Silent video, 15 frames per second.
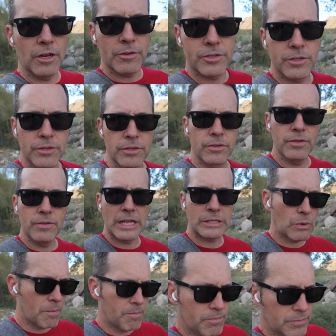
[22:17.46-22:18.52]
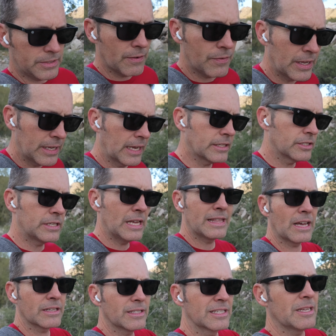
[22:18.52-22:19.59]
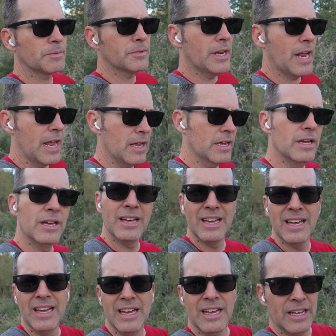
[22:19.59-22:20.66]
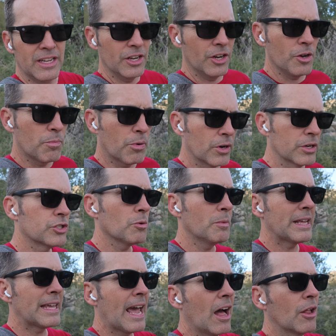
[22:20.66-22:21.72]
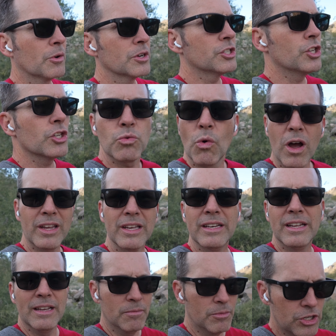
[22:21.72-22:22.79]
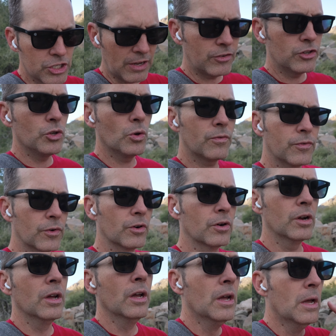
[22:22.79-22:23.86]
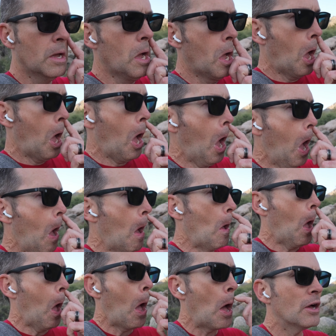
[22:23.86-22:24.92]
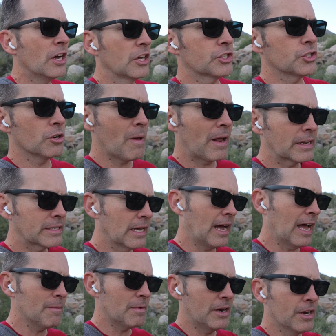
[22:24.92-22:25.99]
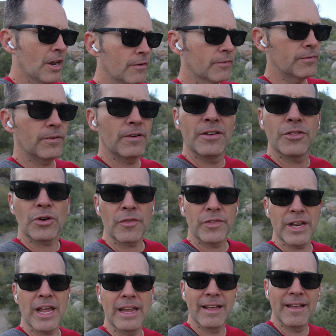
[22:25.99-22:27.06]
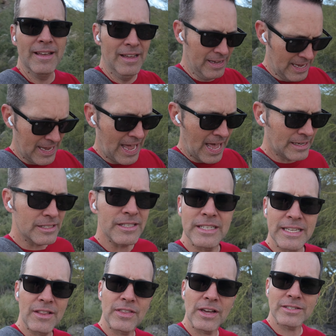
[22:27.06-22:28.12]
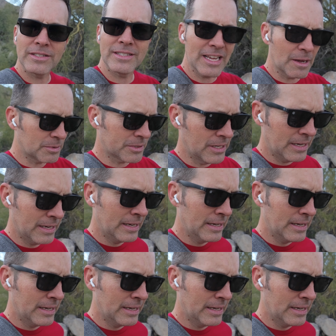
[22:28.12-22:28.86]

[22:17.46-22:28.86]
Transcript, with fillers: you know, that's why Tiffany gets 10,000 steps a day. You know, you're burning so many calories just walking. You just have to do it for a certain amount of time and enough throughout the day, hence the 10,000 steps.